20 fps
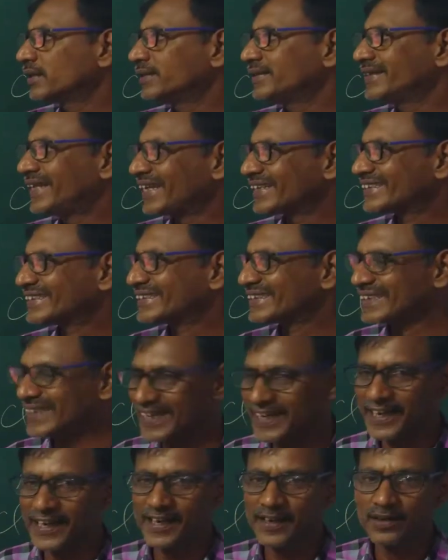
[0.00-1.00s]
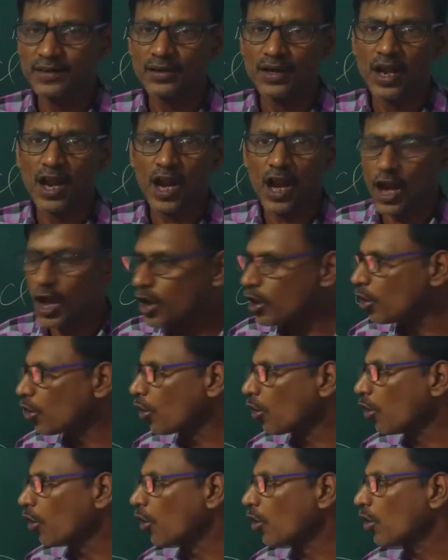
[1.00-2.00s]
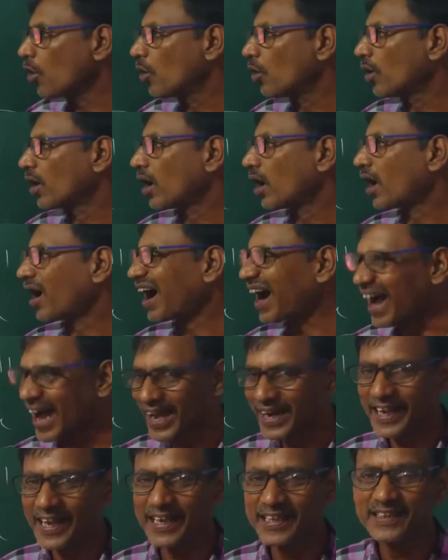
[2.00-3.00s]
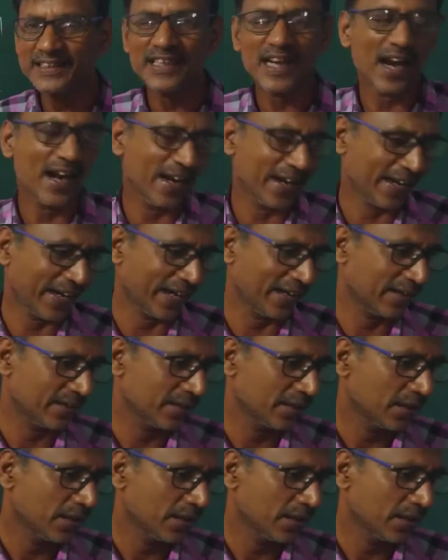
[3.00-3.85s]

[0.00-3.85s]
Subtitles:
next green, yellow, orange and red.